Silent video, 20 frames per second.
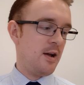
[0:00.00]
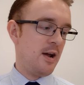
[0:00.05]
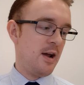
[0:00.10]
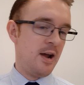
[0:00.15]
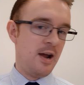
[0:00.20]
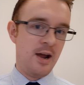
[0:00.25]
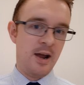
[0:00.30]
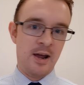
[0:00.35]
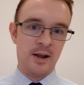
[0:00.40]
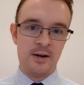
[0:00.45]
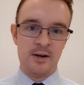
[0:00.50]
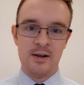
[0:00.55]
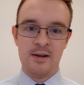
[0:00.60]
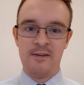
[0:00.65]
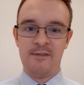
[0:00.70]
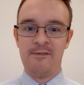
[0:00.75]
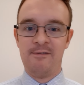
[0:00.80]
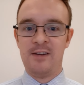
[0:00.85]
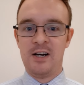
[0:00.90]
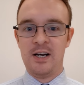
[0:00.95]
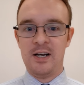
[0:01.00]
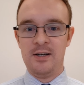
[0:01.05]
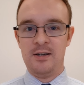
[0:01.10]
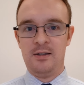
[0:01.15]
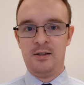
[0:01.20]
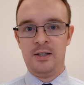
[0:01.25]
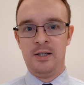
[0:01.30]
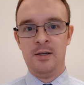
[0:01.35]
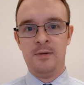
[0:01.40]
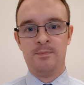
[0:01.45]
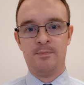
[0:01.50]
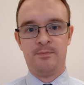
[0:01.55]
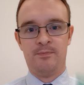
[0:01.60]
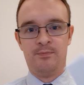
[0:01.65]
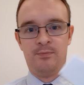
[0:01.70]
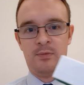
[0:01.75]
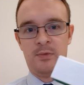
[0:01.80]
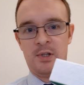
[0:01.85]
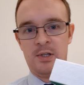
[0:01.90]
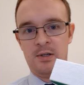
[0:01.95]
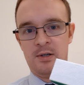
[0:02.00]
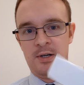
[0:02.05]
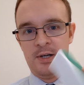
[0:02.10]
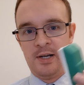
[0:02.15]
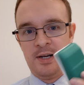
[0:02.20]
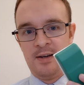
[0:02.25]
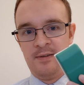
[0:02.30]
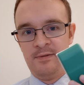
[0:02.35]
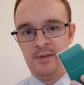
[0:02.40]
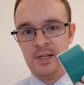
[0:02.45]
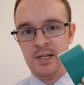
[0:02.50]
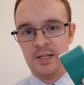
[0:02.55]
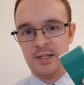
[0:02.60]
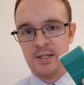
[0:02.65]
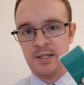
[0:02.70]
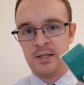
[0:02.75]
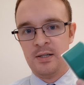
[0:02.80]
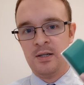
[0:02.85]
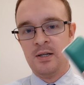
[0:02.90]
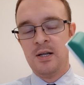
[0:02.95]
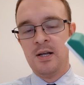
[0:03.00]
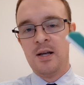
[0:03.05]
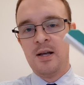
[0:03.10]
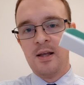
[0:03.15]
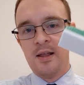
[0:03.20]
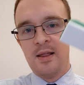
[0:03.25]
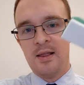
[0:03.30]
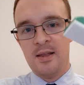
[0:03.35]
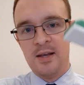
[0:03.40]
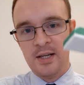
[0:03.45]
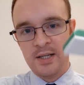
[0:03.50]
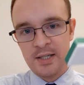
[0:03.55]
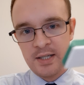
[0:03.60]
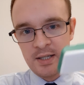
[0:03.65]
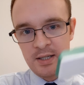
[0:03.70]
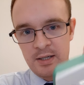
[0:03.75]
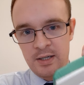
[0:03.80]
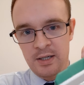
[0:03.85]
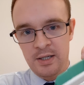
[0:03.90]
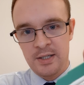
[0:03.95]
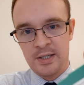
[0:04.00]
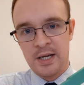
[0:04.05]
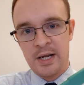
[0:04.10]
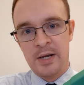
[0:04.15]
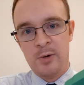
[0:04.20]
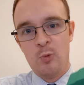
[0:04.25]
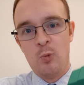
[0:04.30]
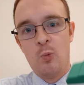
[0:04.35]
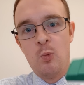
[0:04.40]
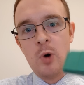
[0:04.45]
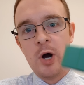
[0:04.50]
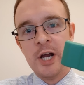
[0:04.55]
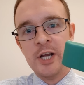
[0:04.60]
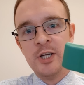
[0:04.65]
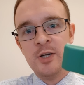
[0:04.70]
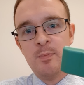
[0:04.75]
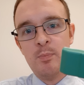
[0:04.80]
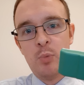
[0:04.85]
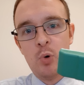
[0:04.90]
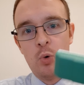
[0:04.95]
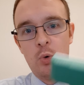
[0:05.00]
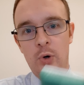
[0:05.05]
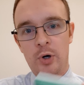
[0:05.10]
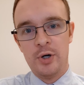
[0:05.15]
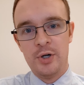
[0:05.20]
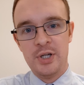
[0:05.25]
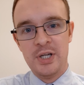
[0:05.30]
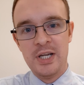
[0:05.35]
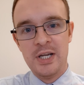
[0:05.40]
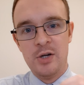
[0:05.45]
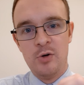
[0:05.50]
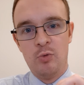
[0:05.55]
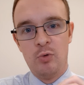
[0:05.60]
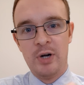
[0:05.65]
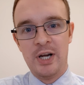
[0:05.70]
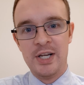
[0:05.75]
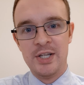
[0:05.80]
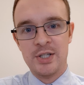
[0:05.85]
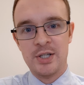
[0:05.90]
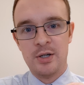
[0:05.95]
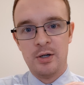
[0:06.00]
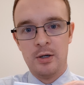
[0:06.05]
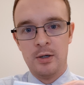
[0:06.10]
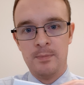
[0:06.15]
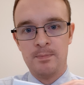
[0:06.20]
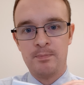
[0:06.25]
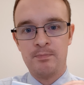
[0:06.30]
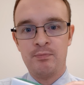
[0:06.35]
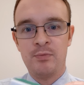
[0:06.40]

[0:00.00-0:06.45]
And finally, I have this. This is a whiteboard eraser.